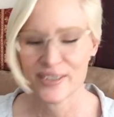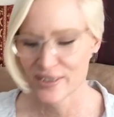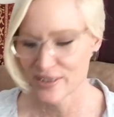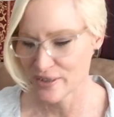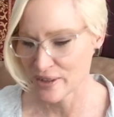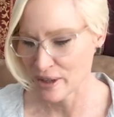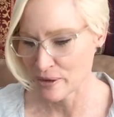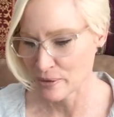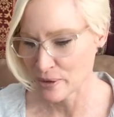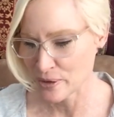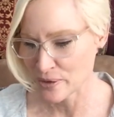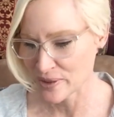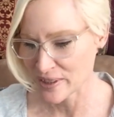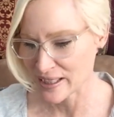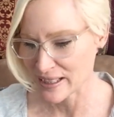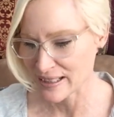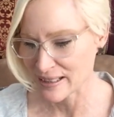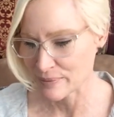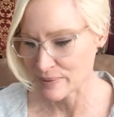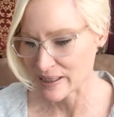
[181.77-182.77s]
So I wrote
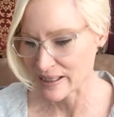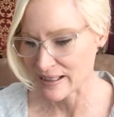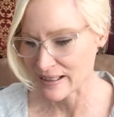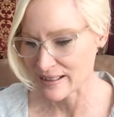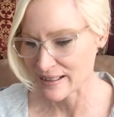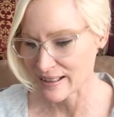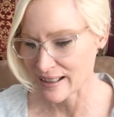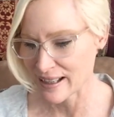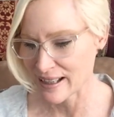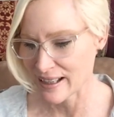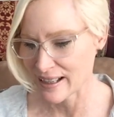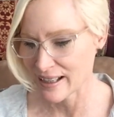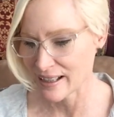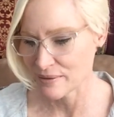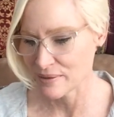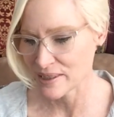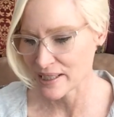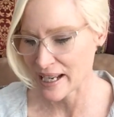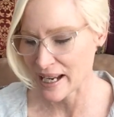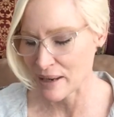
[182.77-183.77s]
this because it
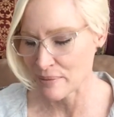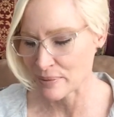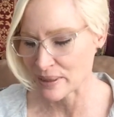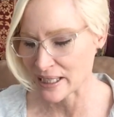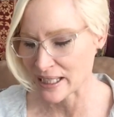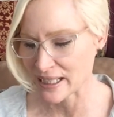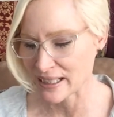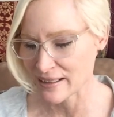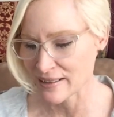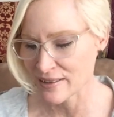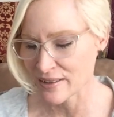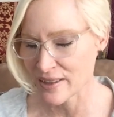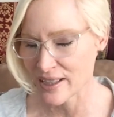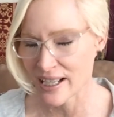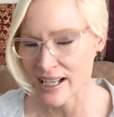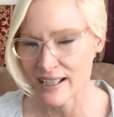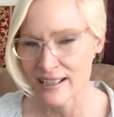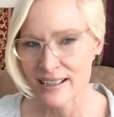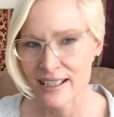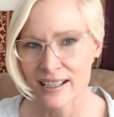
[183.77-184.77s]
was happening. So then
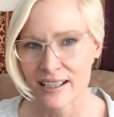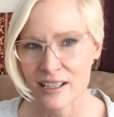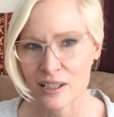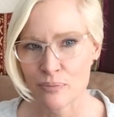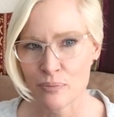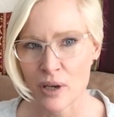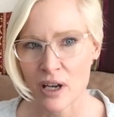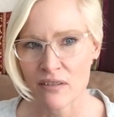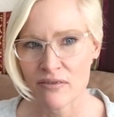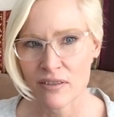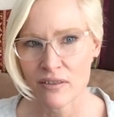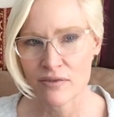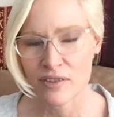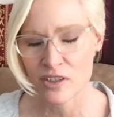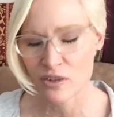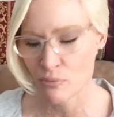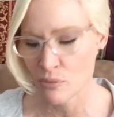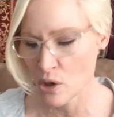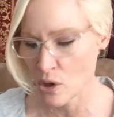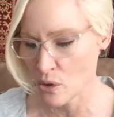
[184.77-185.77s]
I see this puff of
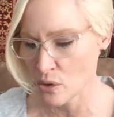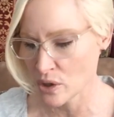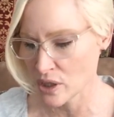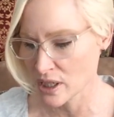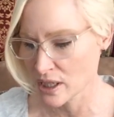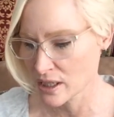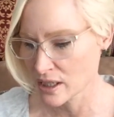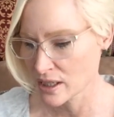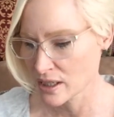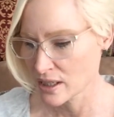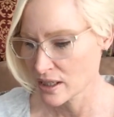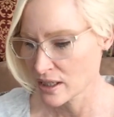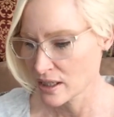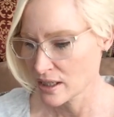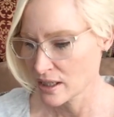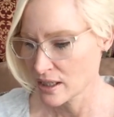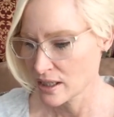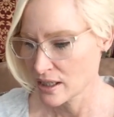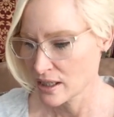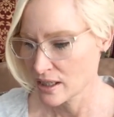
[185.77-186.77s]
smoke
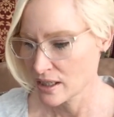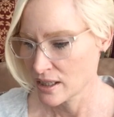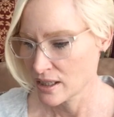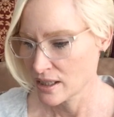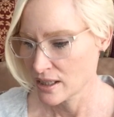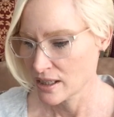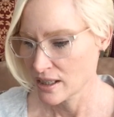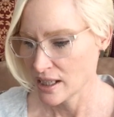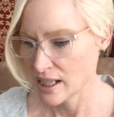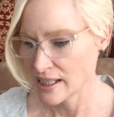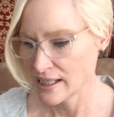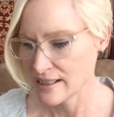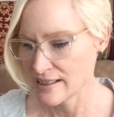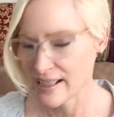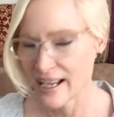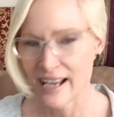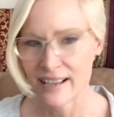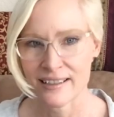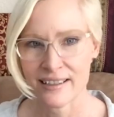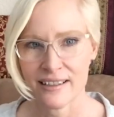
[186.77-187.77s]
and his
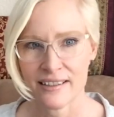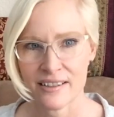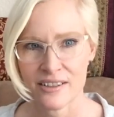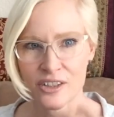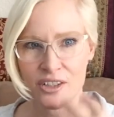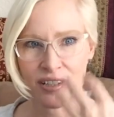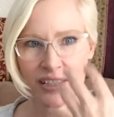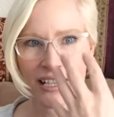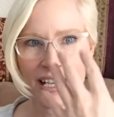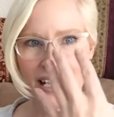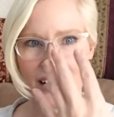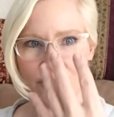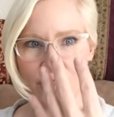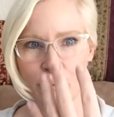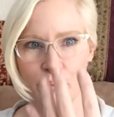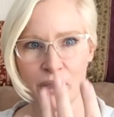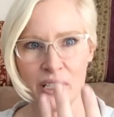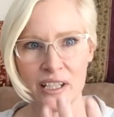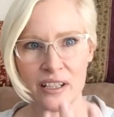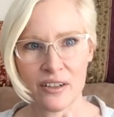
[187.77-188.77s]
essence just kind of
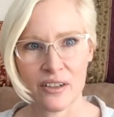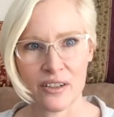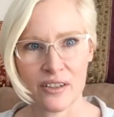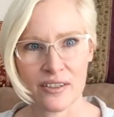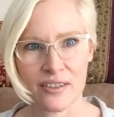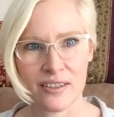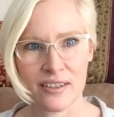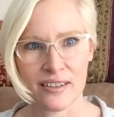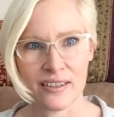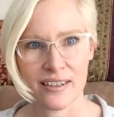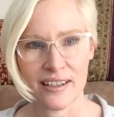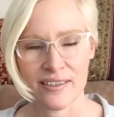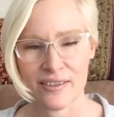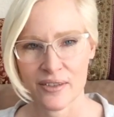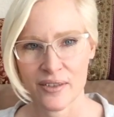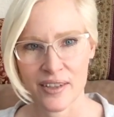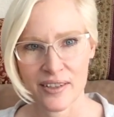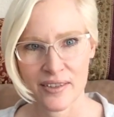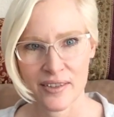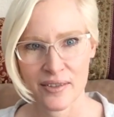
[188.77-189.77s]
appears. And
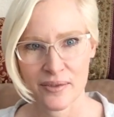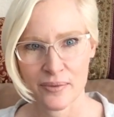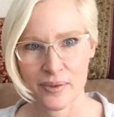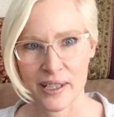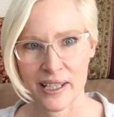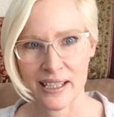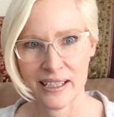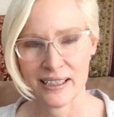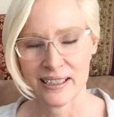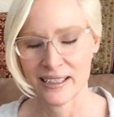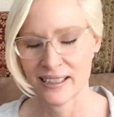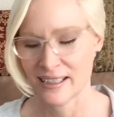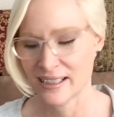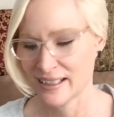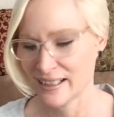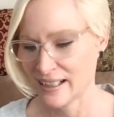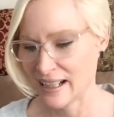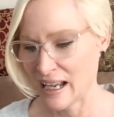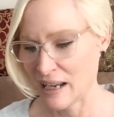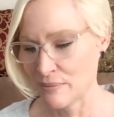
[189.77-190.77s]
so this is when
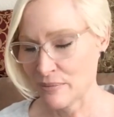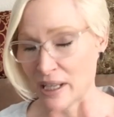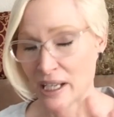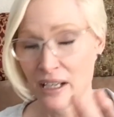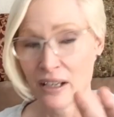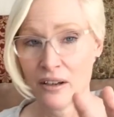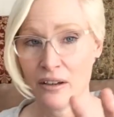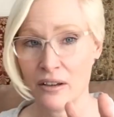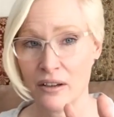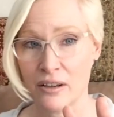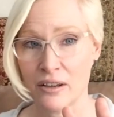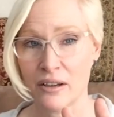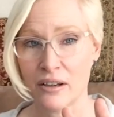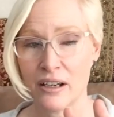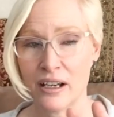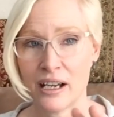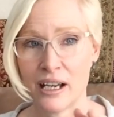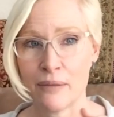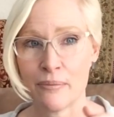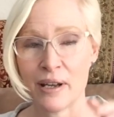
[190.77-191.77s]
I'm like, ugh.
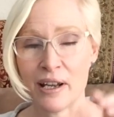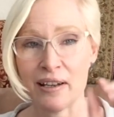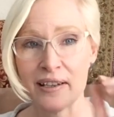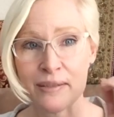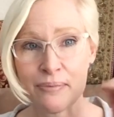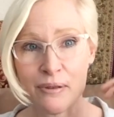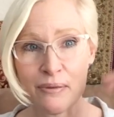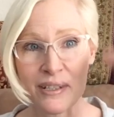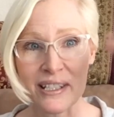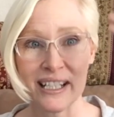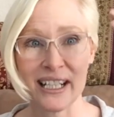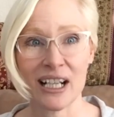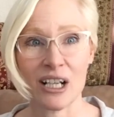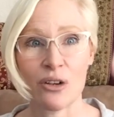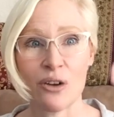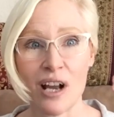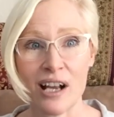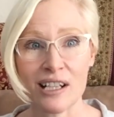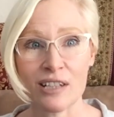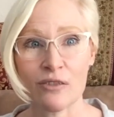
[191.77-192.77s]
And my husband was sitting
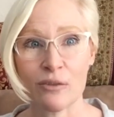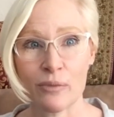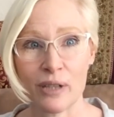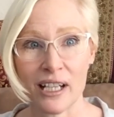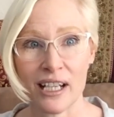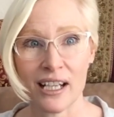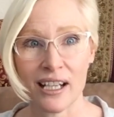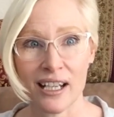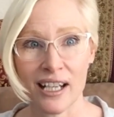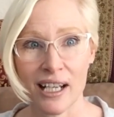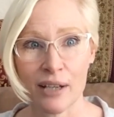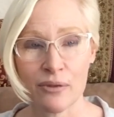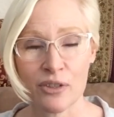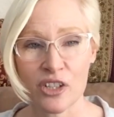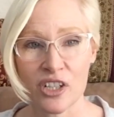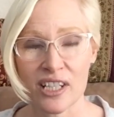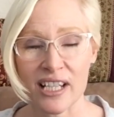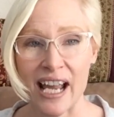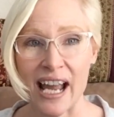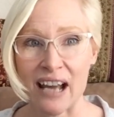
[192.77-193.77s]
across from me. It was
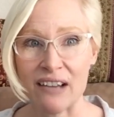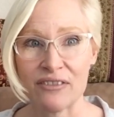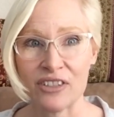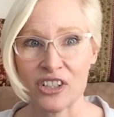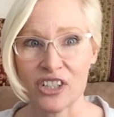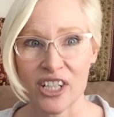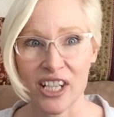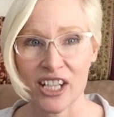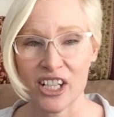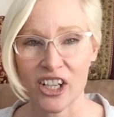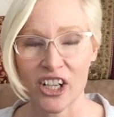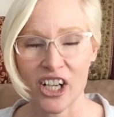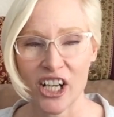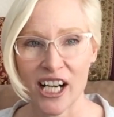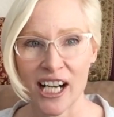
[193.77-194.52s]
just after dinner.